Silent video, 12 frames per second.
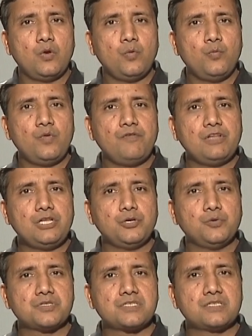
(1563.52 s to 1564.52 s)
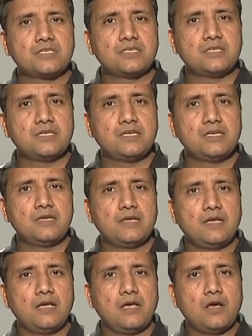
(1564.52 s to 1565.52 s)
we will use
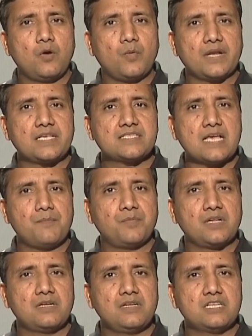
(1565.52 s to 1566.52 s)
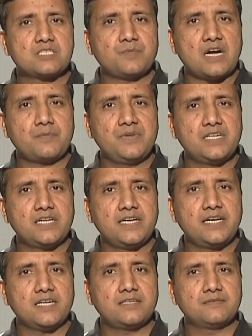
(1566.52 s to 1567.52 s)
one example smart meter
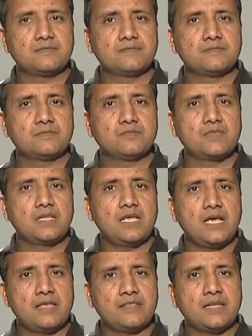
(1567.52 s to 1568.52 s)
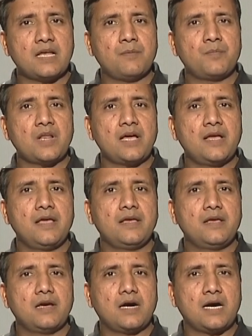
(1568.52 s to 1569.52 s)
data and then apply
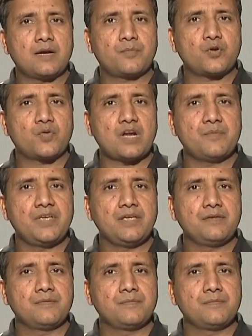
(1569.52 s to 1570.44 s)
R programming